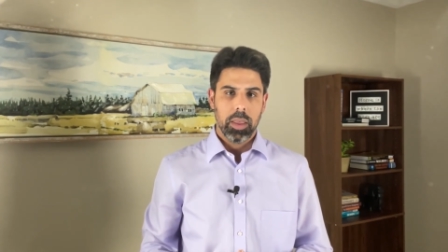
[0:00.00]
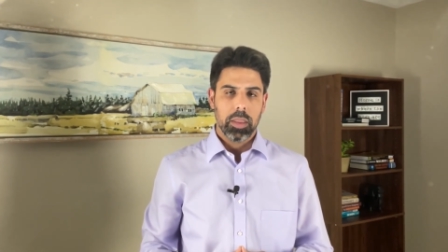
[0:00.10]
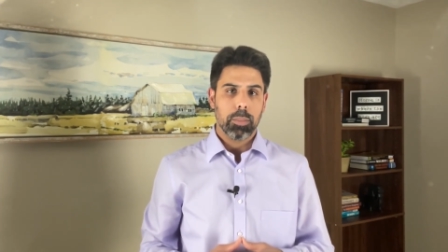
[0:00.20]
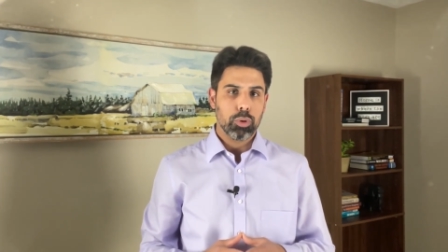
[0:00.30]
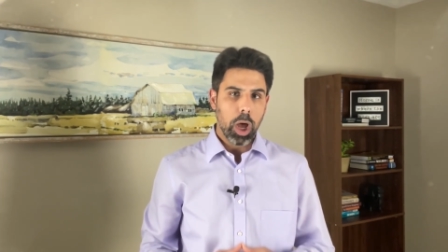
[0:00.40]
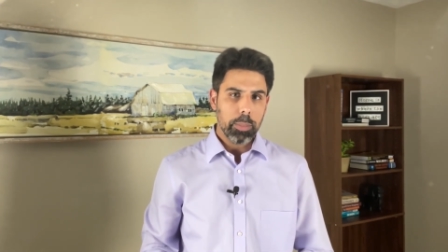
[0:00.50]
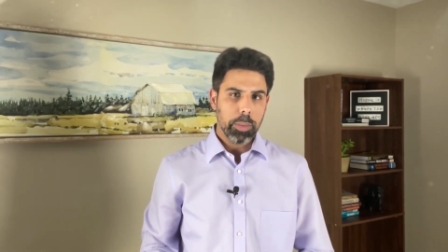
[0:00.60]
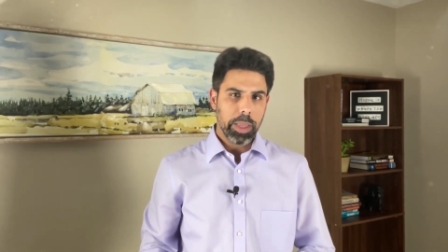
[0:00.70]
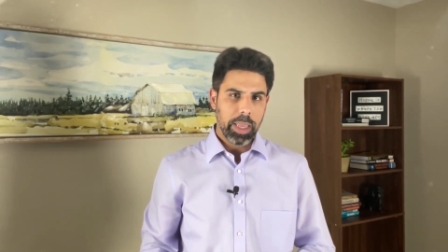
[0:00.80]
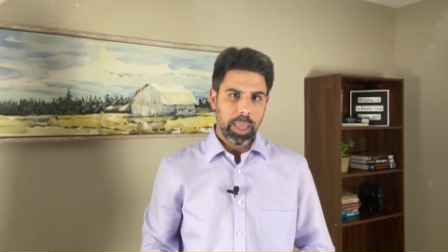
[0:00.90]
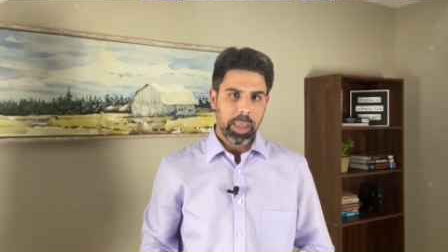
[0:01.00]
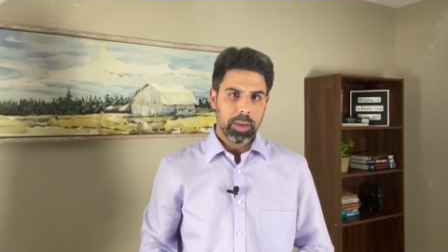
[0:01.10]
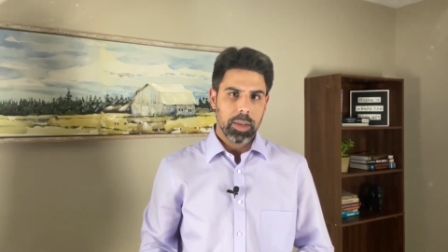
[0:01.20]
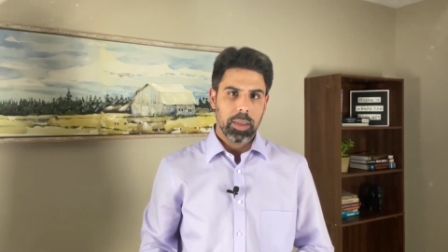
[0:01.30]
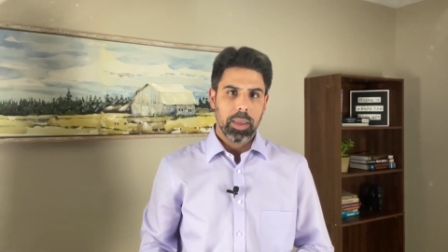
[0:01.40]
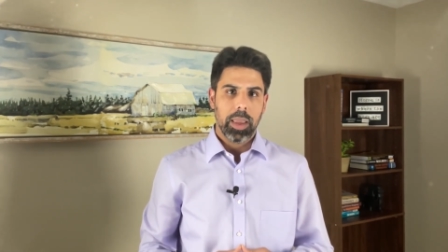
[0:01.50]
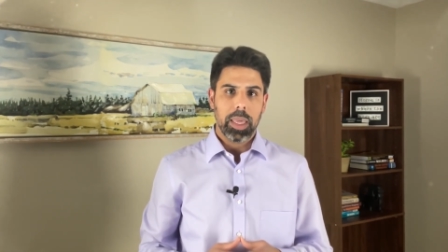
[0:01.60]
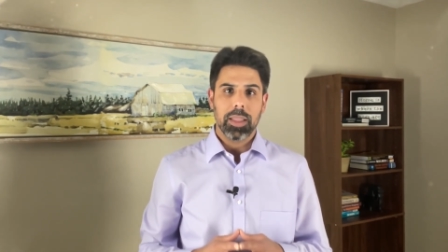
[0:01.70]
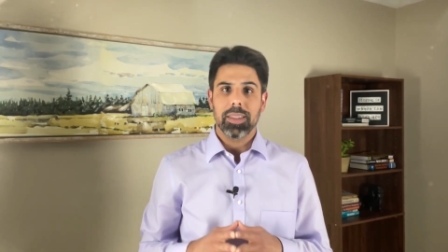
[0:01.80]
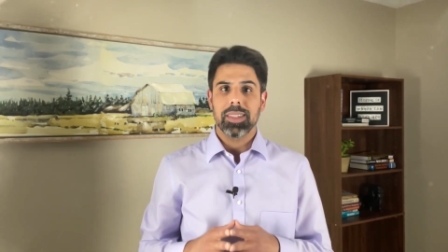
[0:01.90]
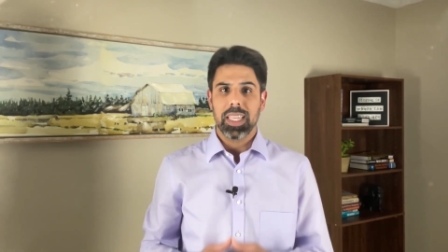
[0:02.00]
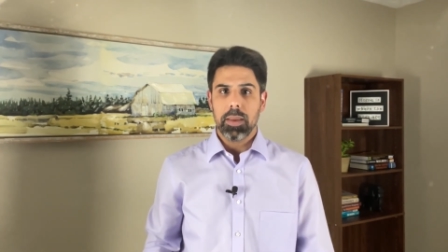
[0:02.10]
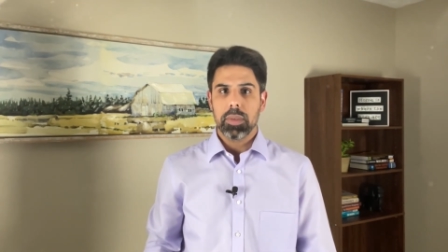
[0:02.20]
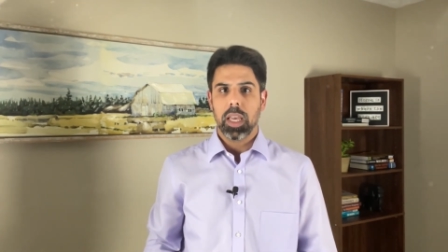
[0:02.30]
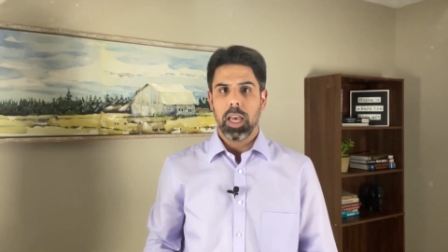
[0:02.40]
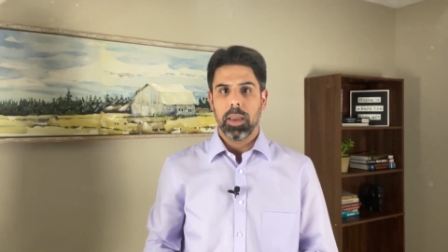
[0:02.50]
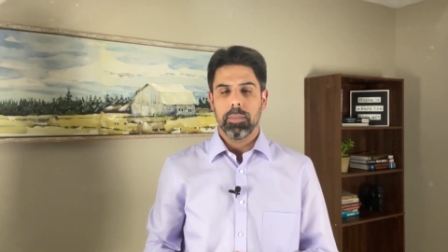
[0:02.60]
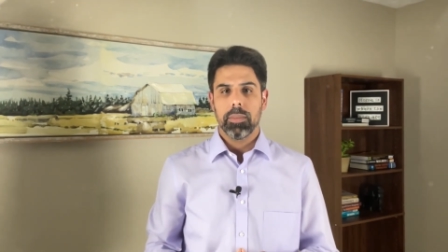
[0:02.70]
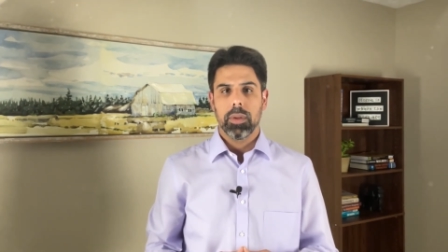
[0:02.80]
the problem at hand and at the same time